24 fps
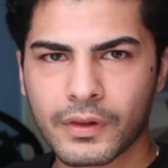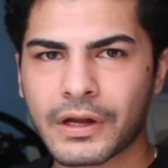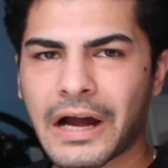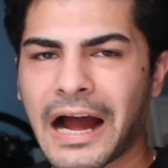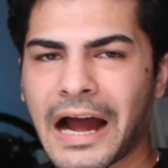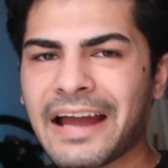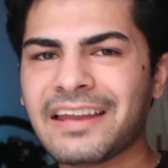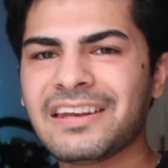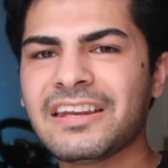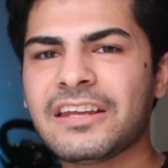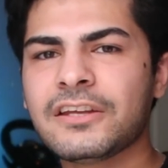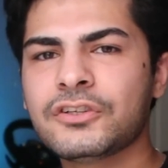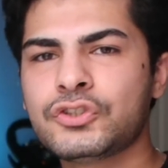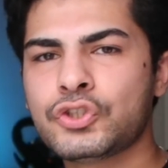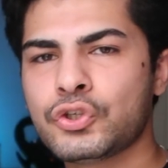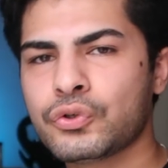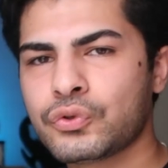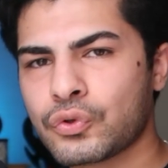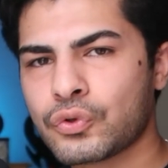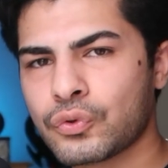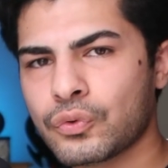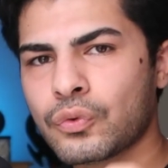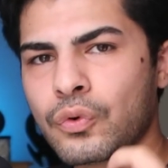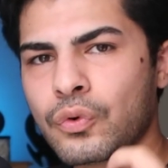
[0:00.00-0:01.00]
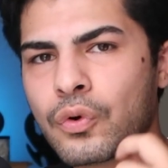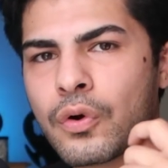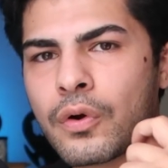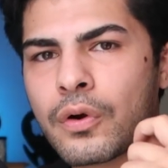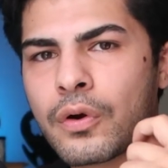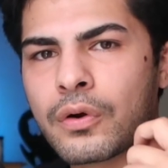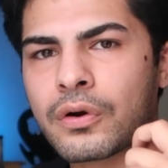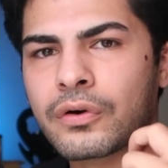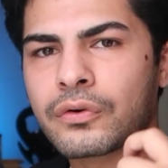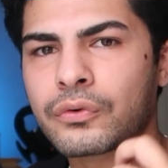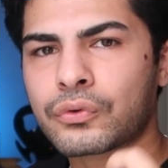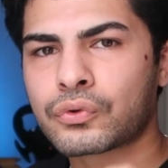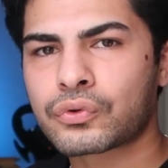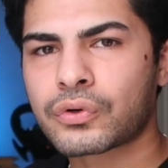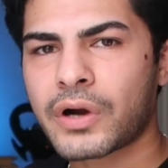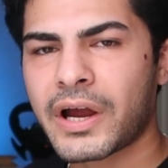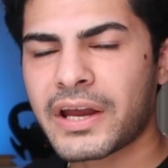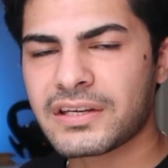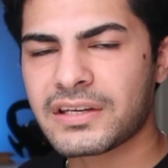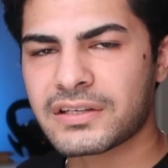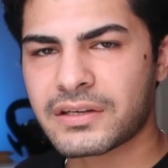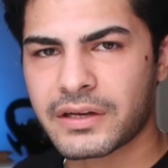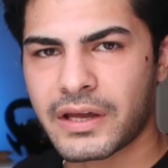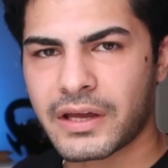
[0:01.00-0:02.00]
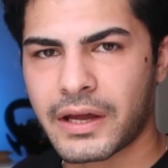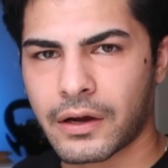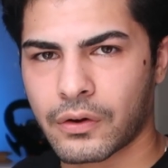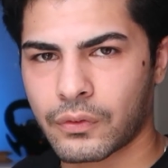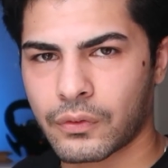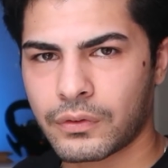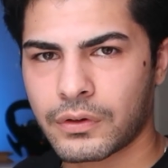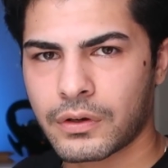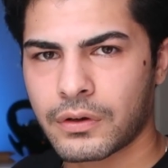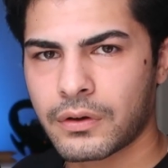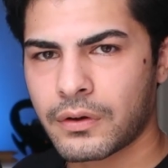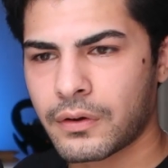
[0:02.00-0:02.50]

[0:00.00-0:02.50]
I need you to write down